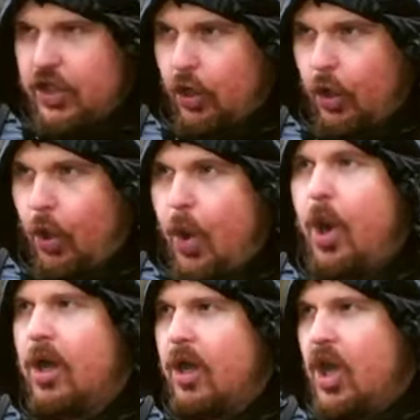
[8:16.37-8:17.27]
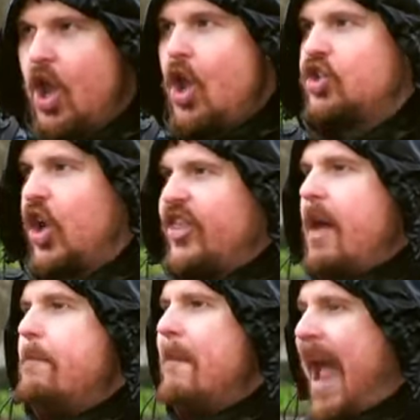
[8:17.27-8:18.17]
you to
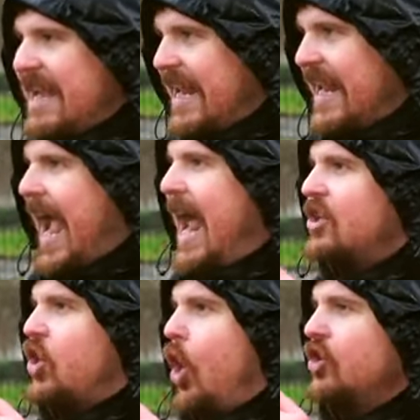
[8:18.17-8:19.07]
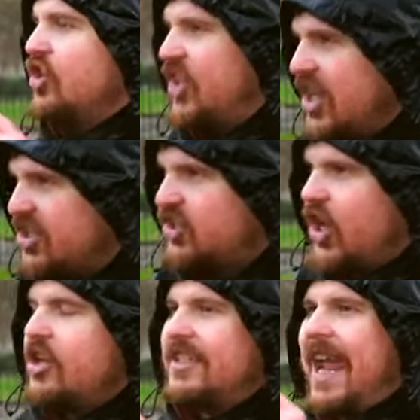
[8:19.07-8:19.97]
the many and
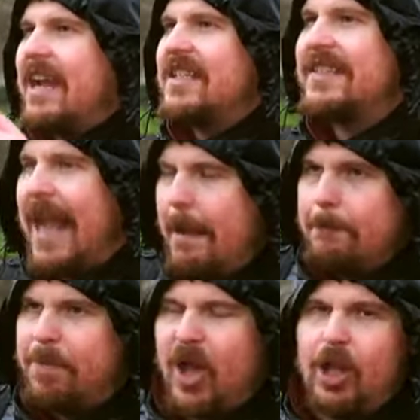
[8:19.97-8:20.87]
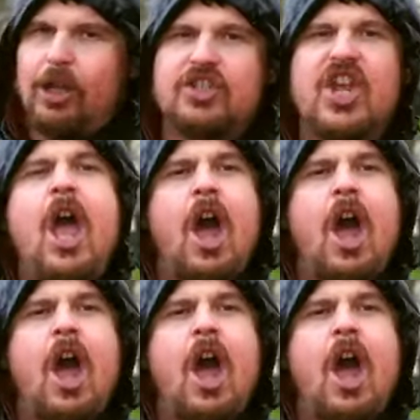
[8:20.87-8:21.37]
consistent examples